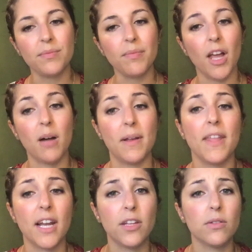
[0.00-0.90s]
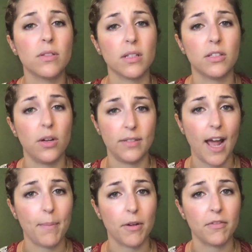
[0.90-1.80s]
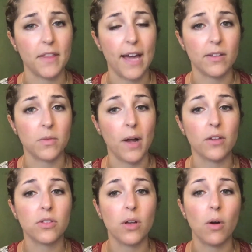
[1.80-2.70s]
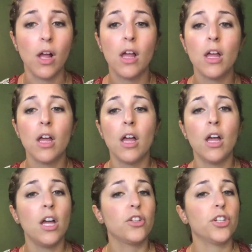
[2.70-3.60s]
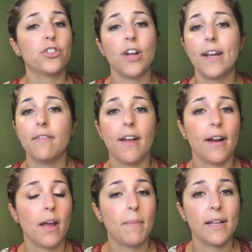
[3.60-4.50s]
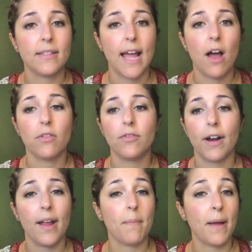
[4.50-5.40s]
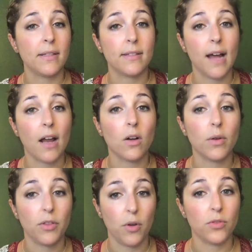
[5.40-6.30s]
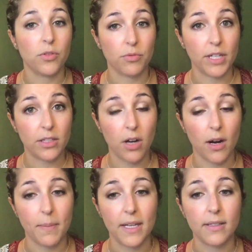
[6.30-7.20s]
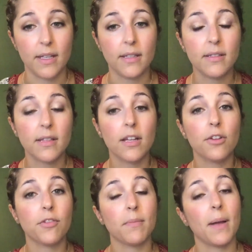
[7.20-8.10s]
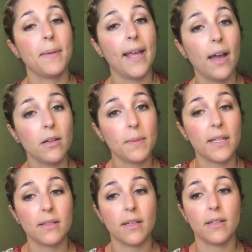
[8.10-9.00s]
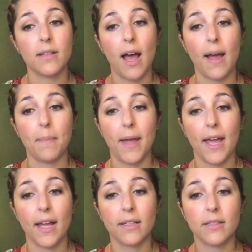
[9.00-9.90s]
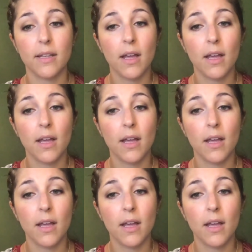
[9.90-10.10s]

And then I used a toe tapper for that as well. So just trying to vary up my sound, vary up my style with those 3 guitar pieces. For my piano pieces, I picked...